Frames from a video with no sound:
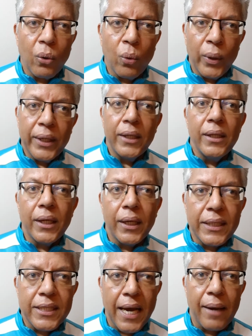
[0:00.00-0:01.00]
within
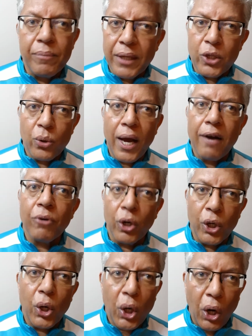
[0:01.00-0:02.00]
the time that you have on
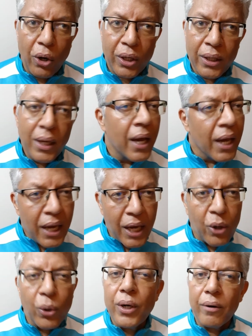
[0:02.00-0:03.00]
your clock. He
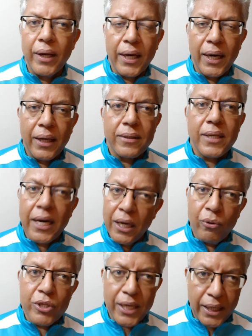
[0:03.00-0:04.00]
couldn't reconnect and he
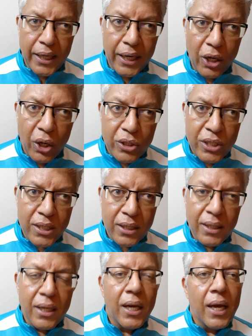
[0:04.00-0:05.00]
was declared lost.
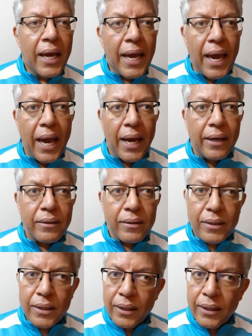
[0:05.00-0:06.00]
And
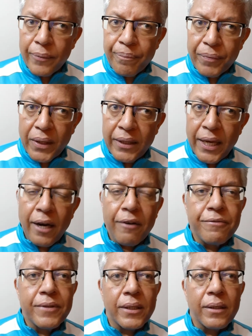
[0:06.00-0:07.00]

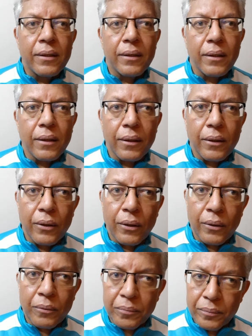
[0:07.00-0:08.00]
thereafter,
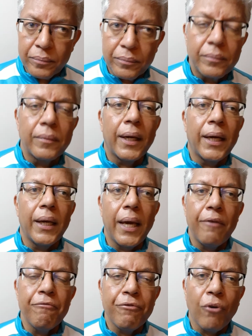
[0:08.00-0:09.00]
in
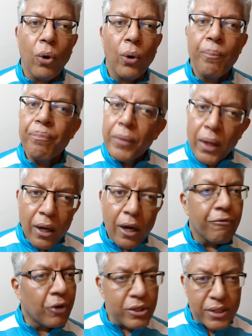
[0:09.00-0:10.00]
game 4,
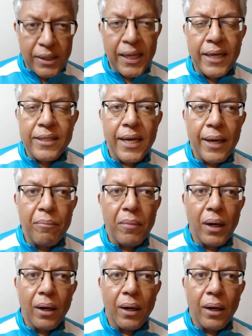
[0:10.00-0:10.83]
of course, that time